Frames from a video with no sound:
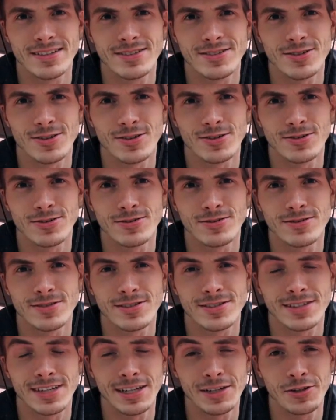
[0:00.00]
So
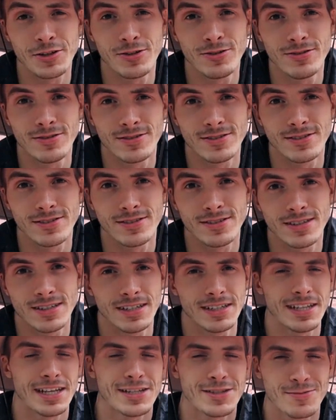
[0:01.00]
stay tuned,
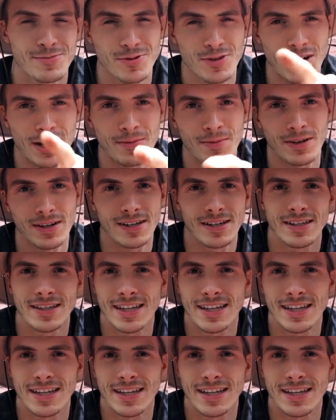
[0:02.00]
hit that subscribe button,